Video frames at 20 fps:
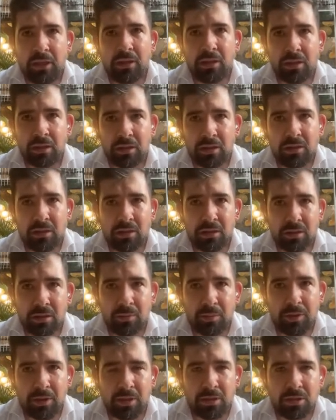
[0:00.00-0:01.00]
in
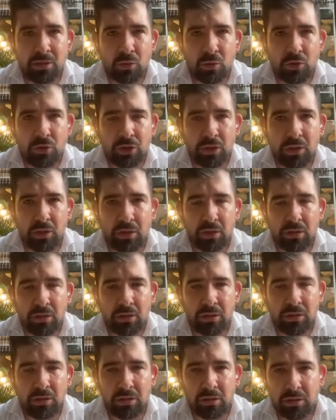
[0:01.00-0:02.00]
the
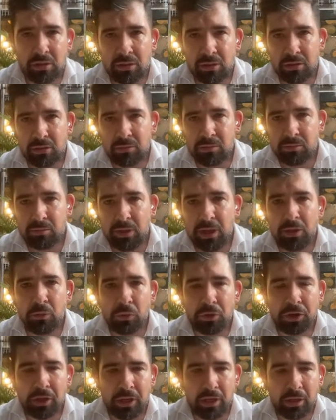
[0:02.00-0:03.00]
social
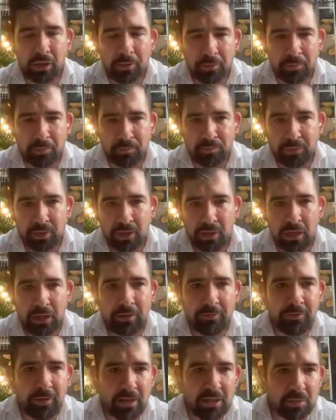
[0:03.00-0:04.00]
networking,
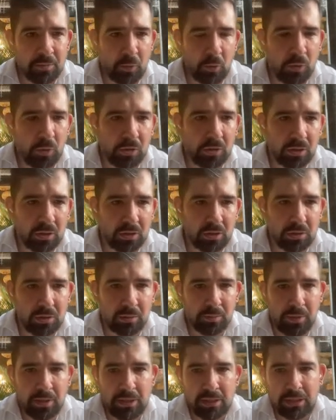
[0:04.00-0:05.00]
like Facebook,
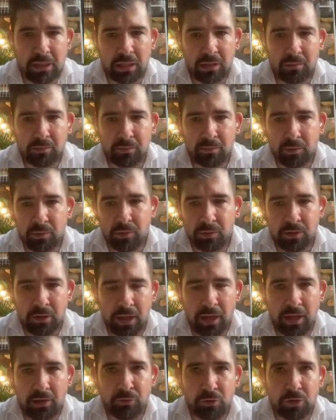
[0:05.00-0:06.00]

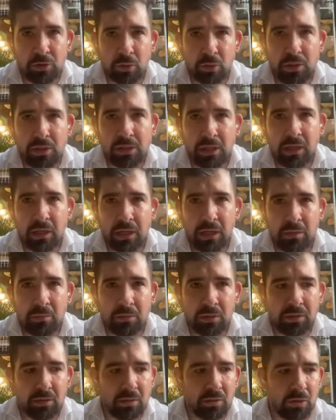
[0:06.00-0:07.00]
they have also
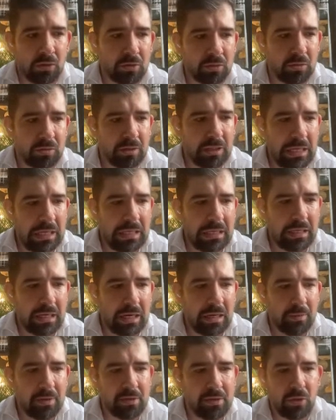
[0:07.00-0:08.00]
Instagram or
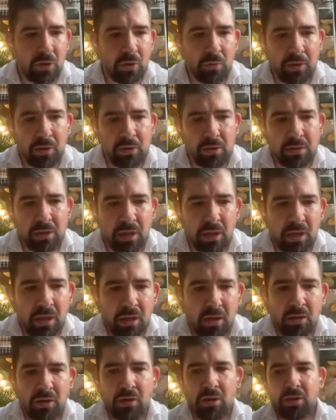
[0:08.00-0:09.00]
Telegram and so on, because
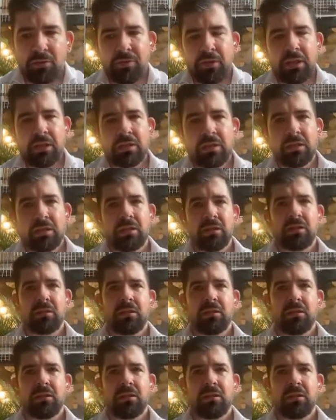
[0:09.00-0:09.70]
all of these